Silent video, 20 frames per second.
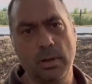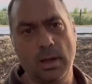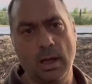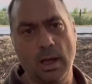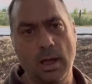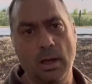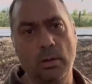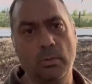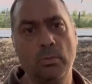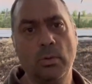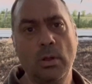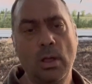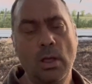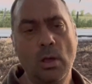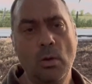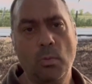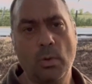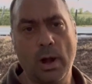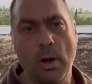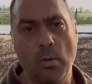Uh,
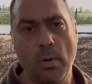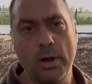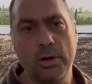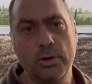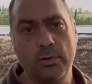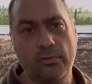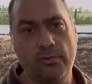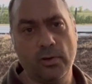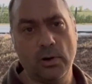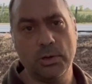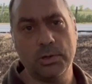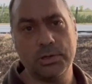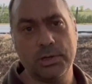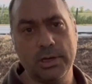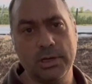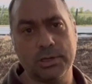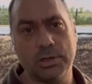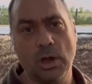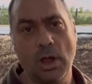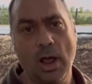what I want to do first
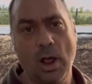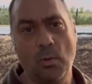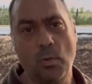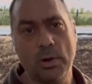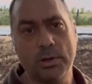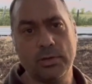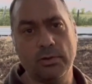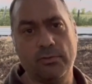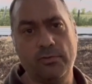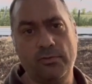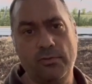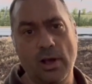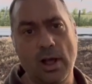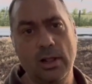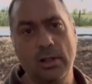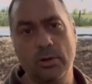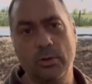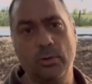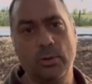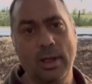is I want to
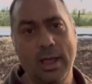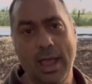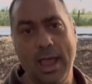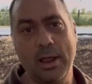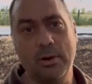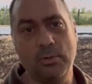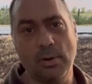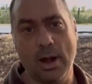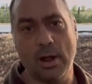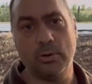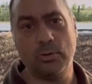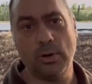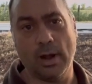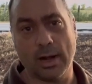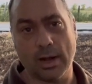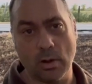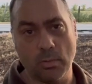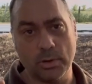follow a ground crack.